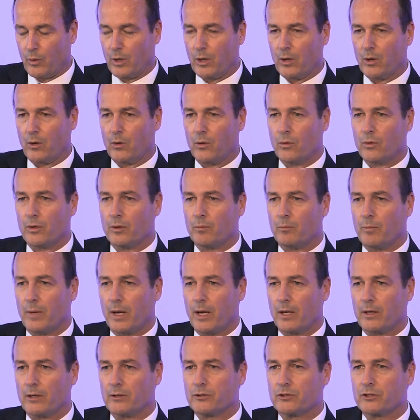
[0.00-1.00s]
we own and
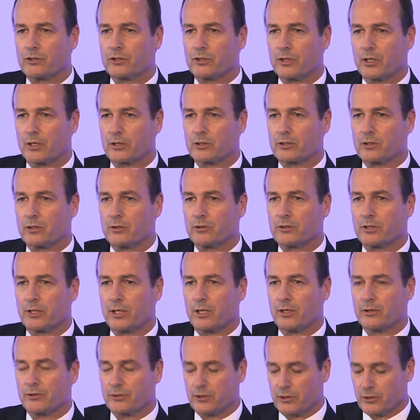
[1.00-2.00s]
manage six
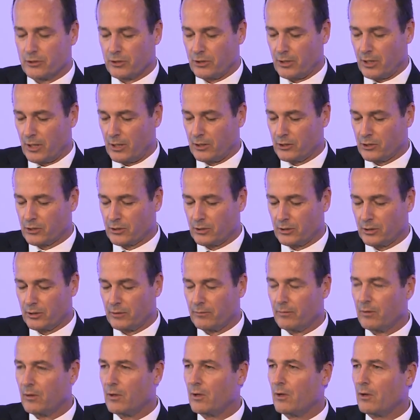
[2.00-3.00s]
hotels
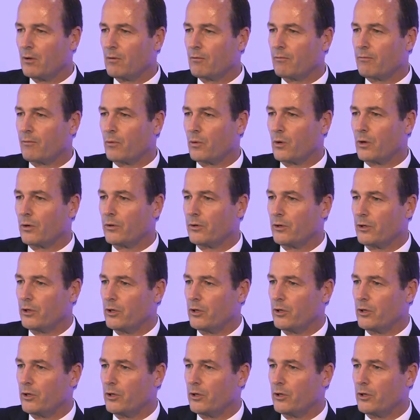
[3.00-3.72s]
internationally four in the